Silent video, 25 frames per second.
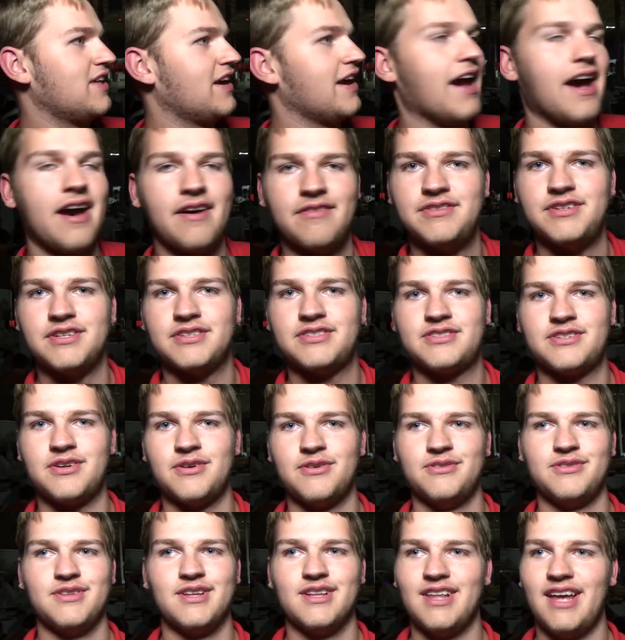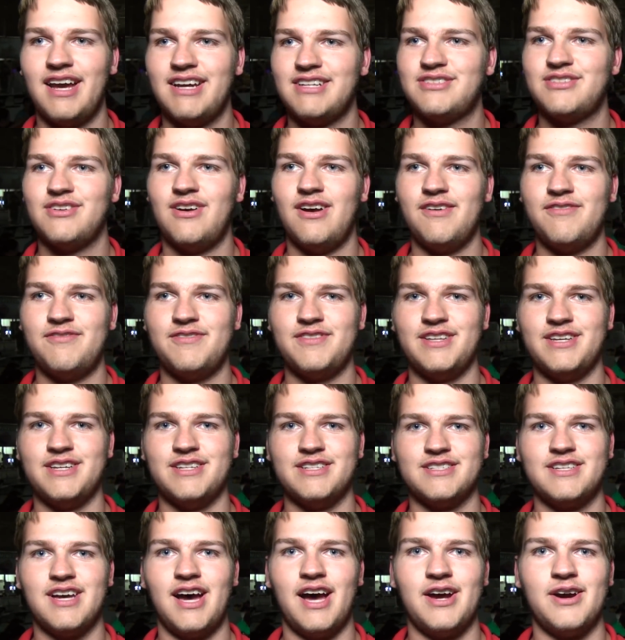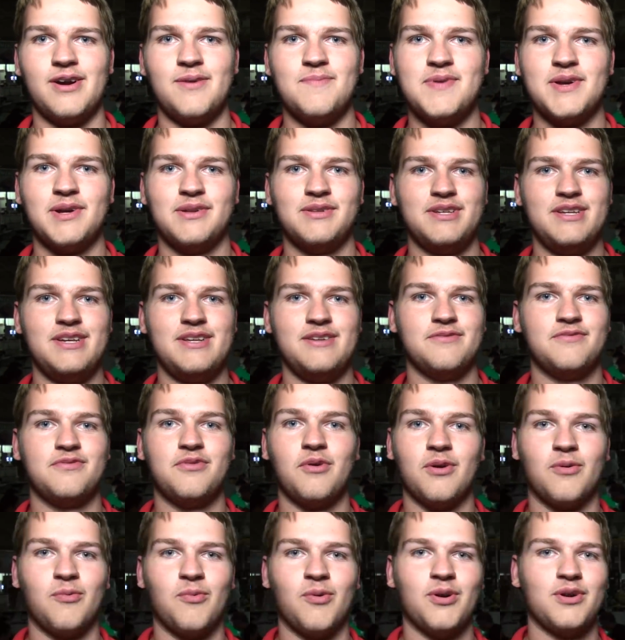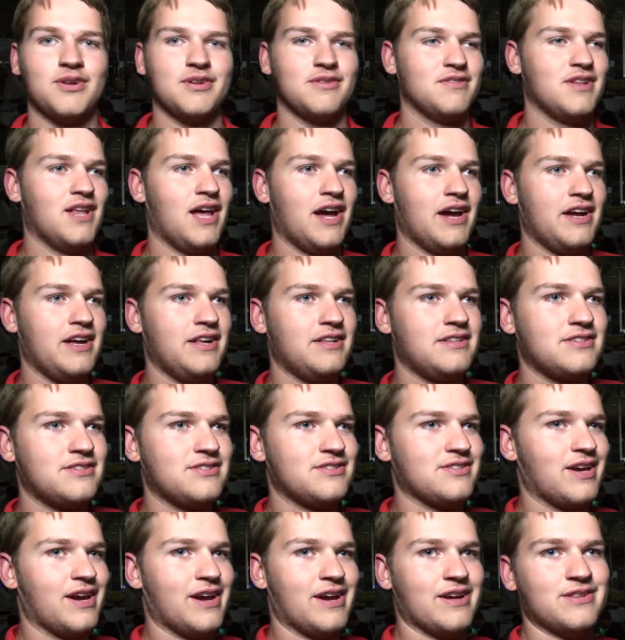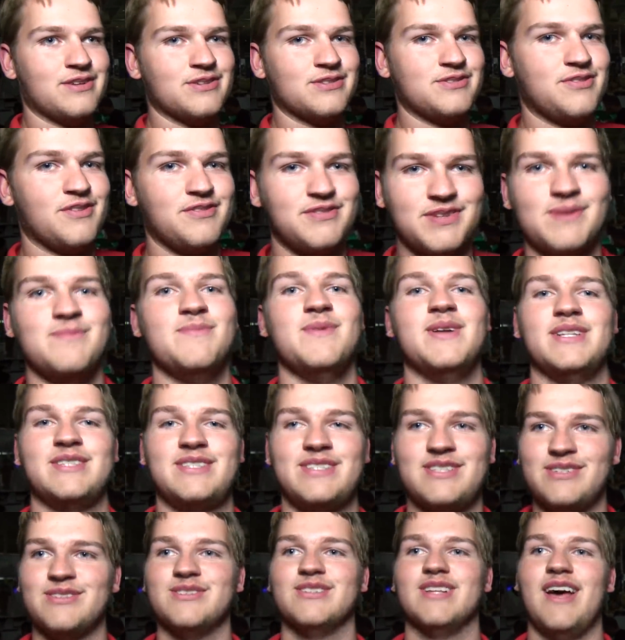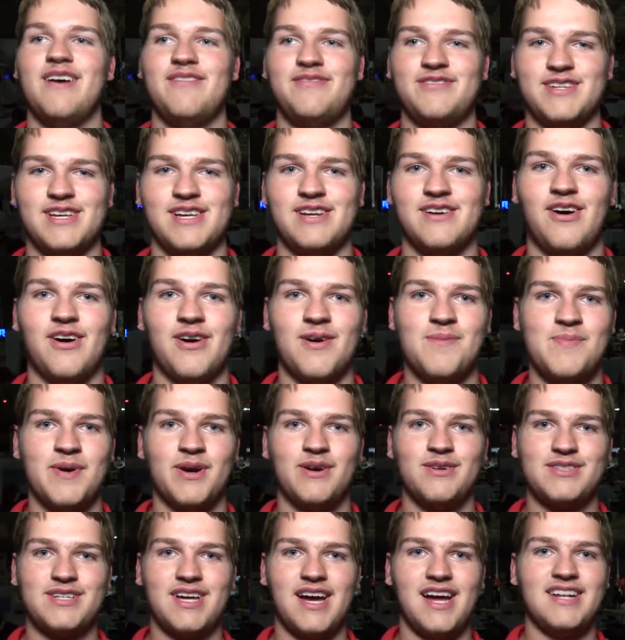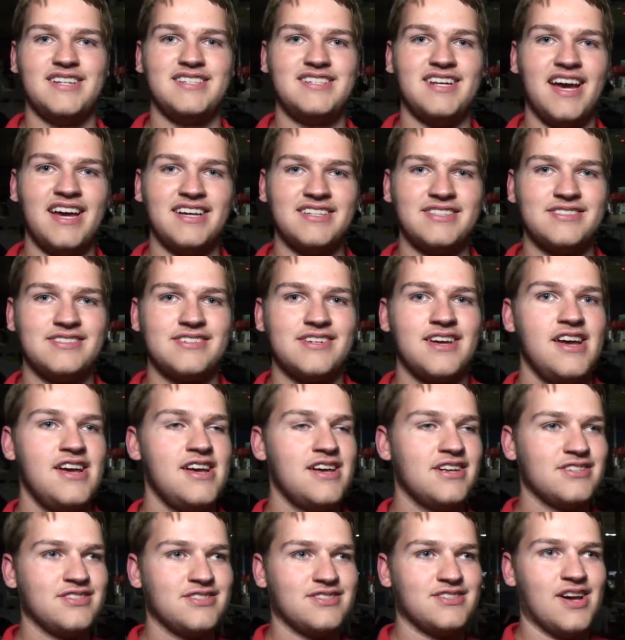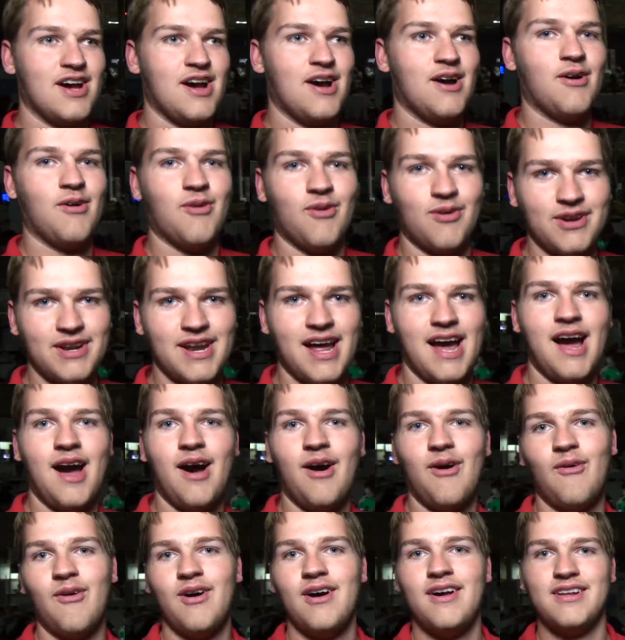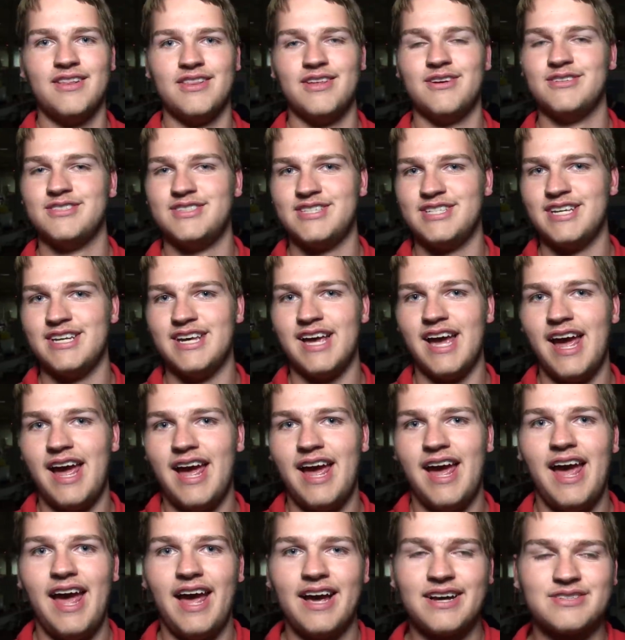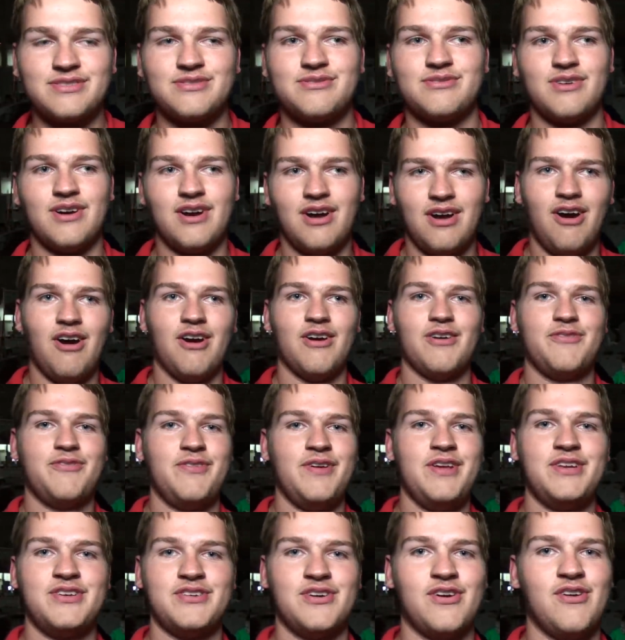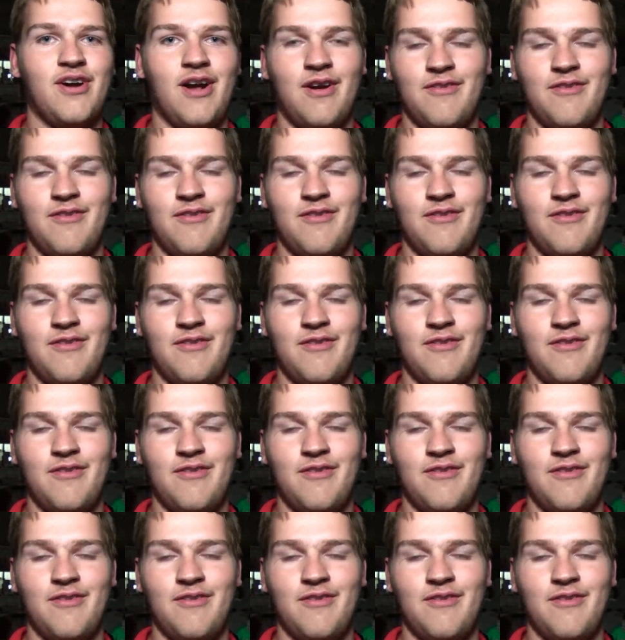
they have just turned the lights off in the entire building for World of Lights, and there's 15 minutes still left in our build contest. So now there's the extra hard feature